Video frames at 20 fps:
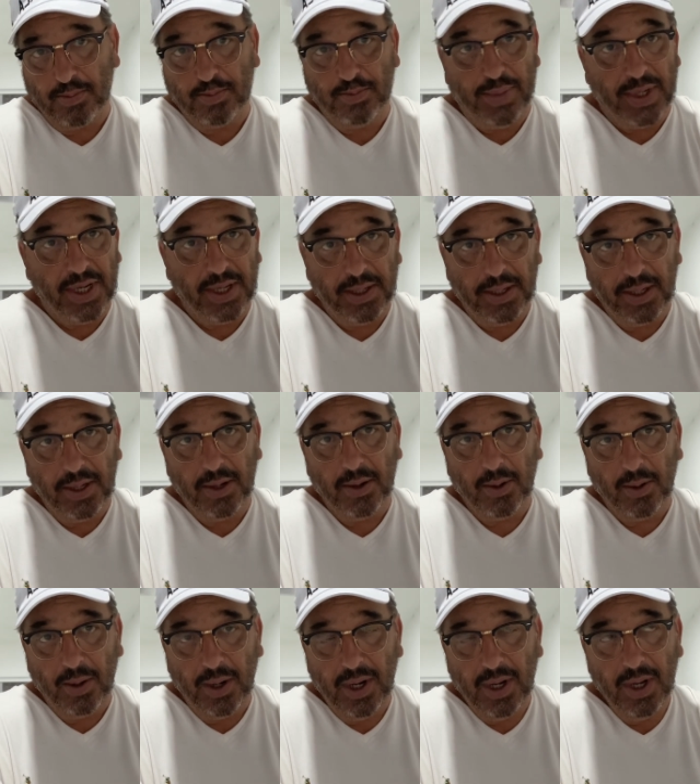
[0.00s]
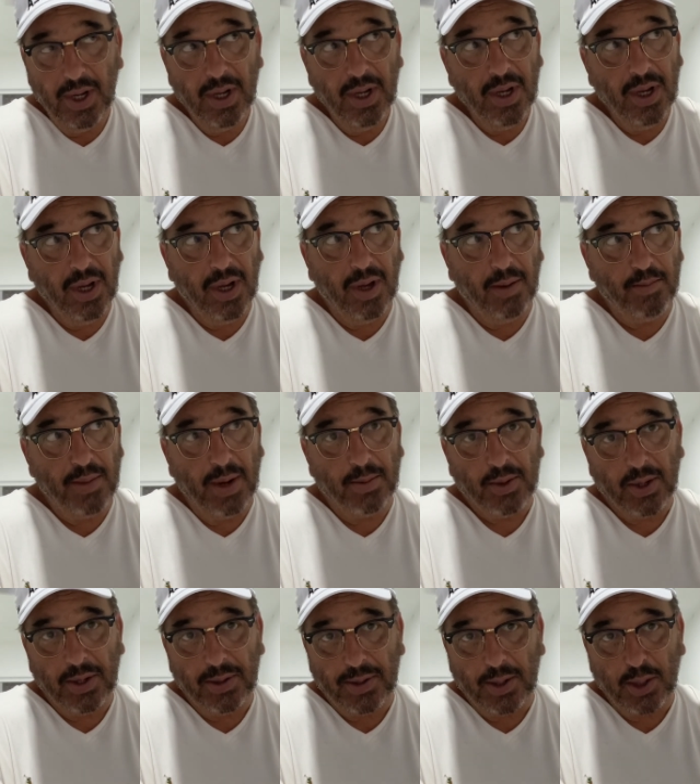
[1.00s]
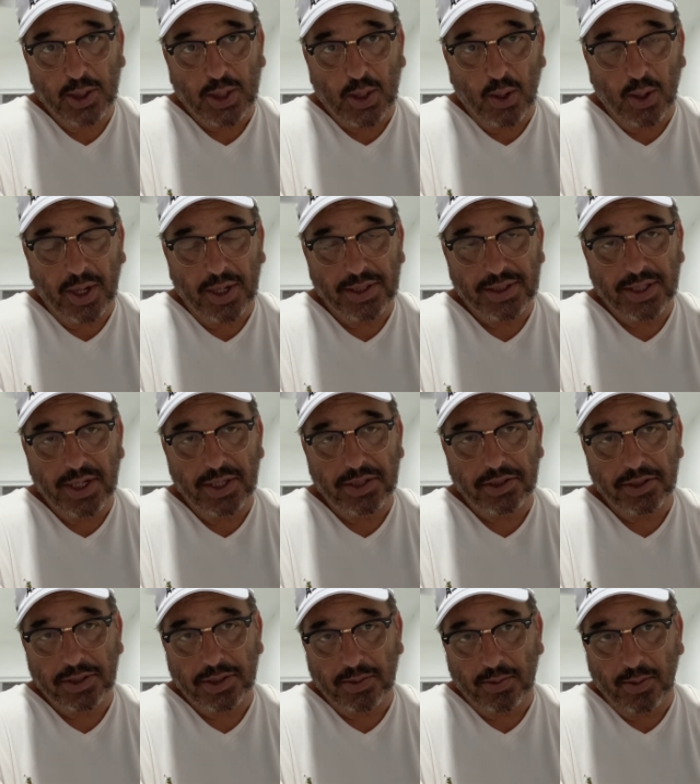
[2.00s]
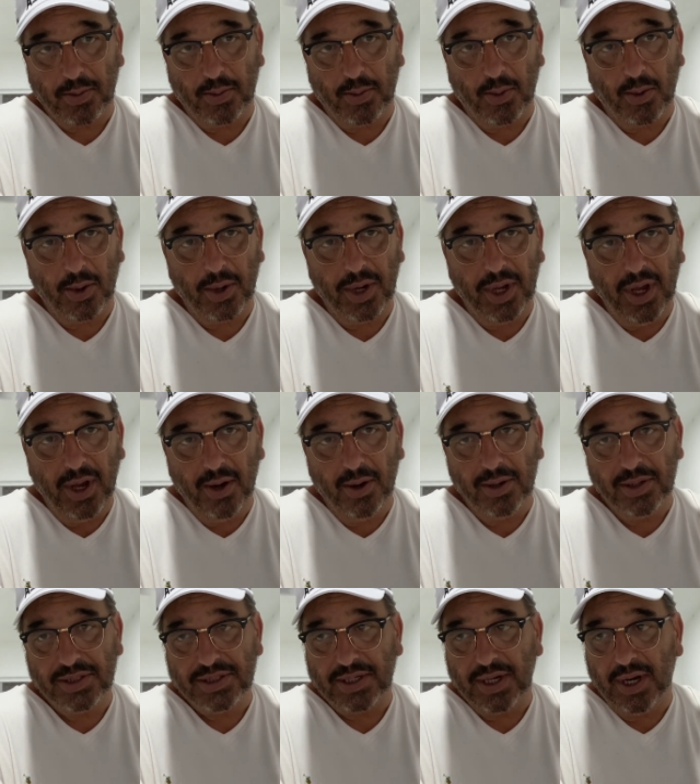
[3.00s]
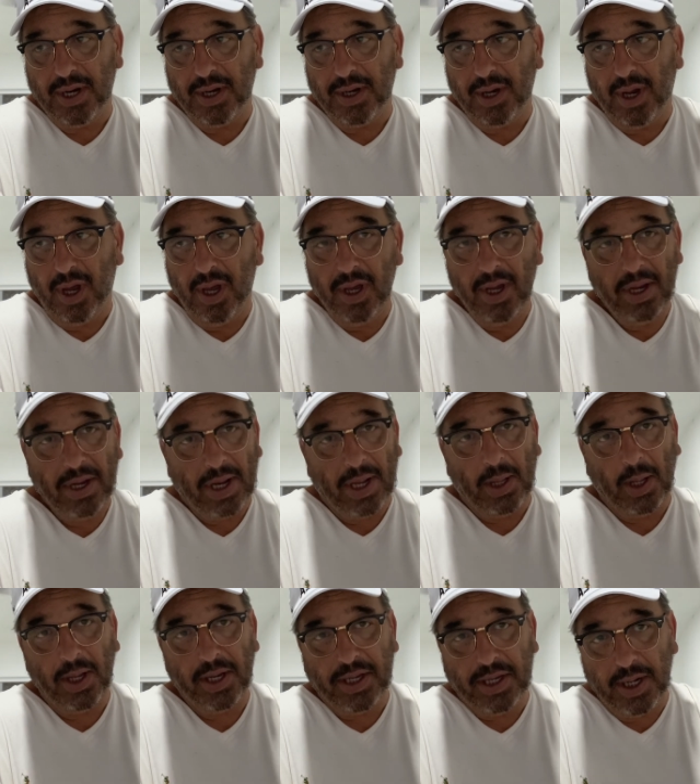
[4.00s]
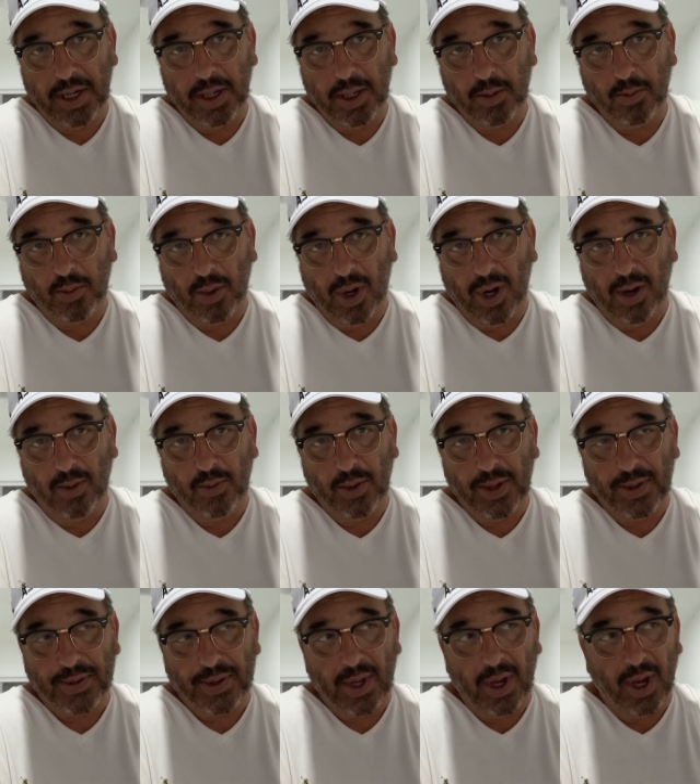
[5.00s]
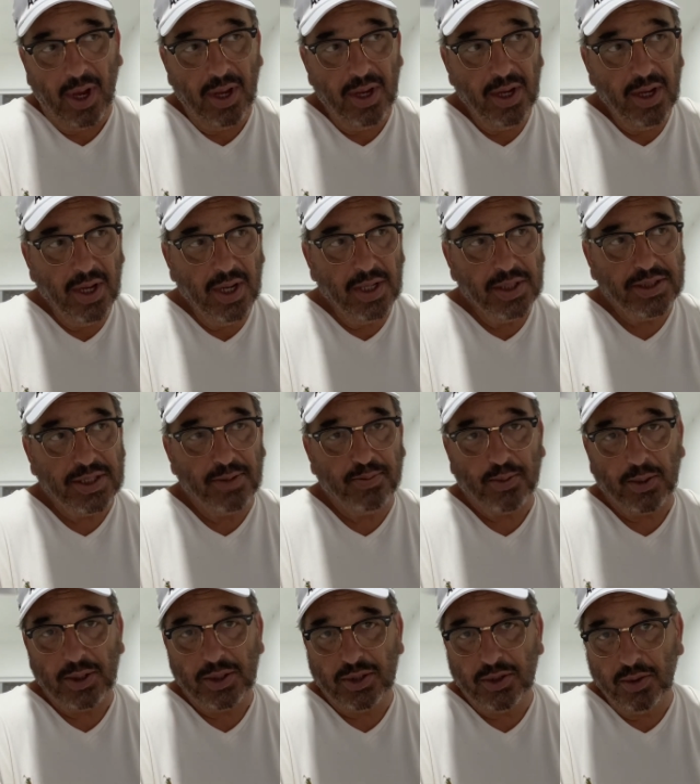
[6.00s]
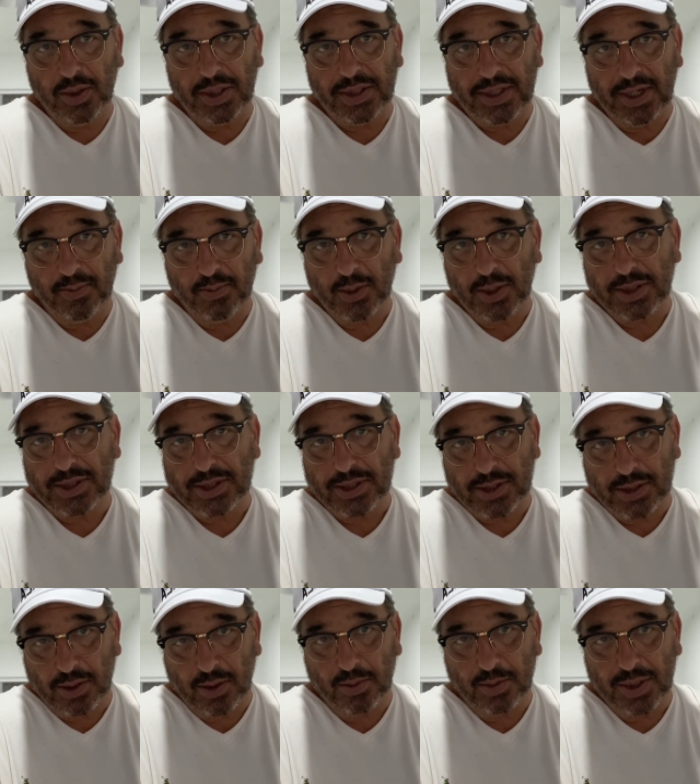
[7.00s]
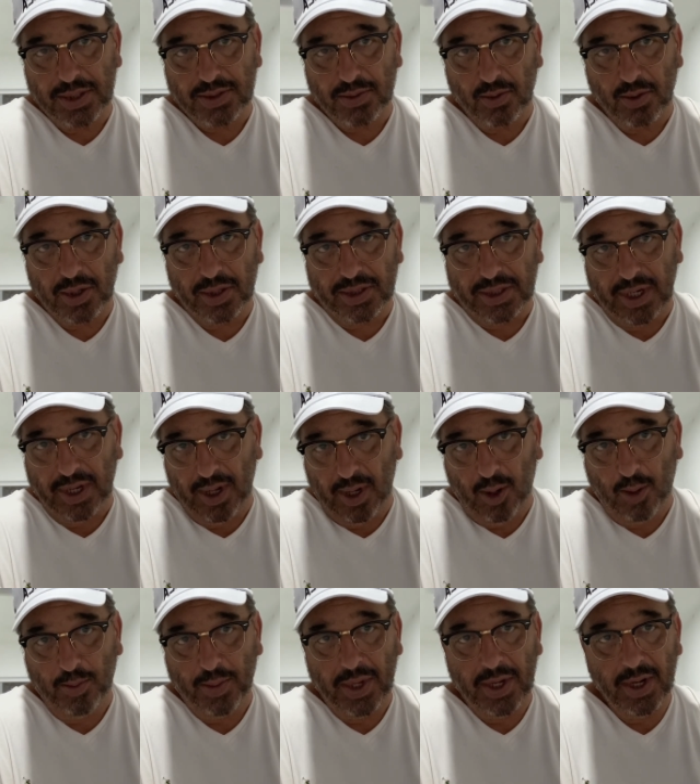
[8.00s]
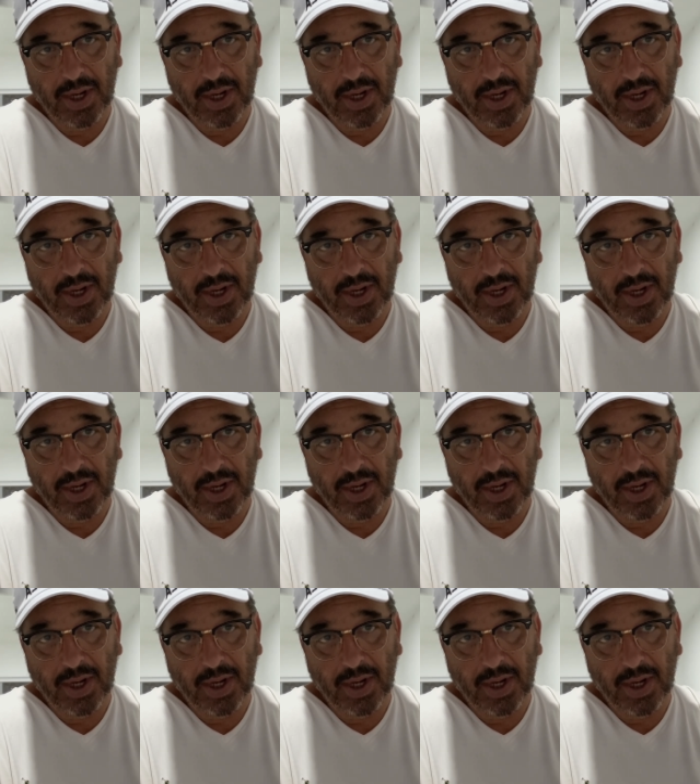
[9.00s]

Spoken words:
been here, a member of those organizations for 4 years. And I like getting involved with doing different service work to help